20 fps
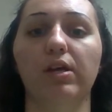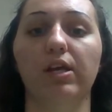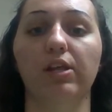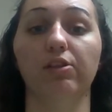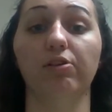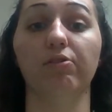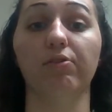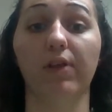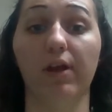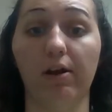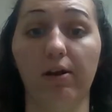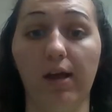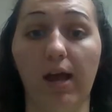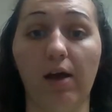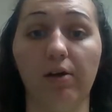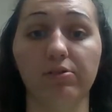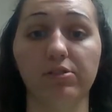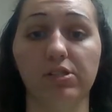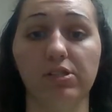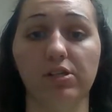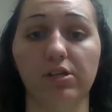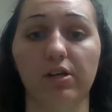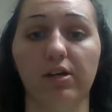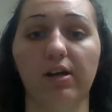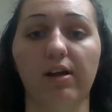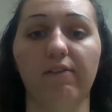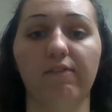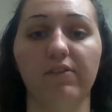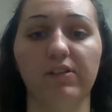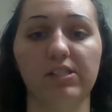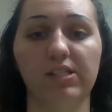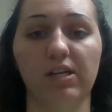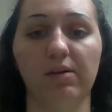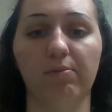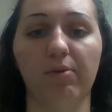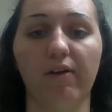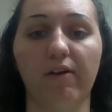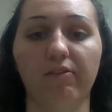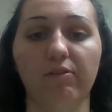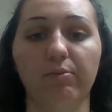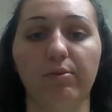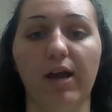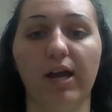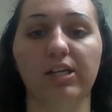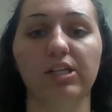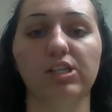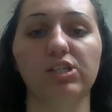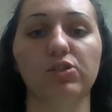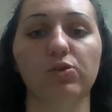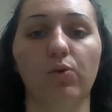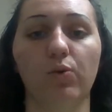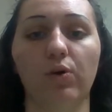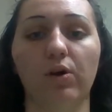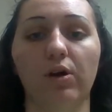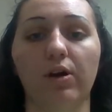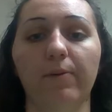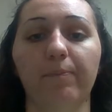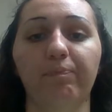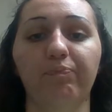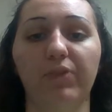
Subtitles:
either their counselor if it's in a private practice or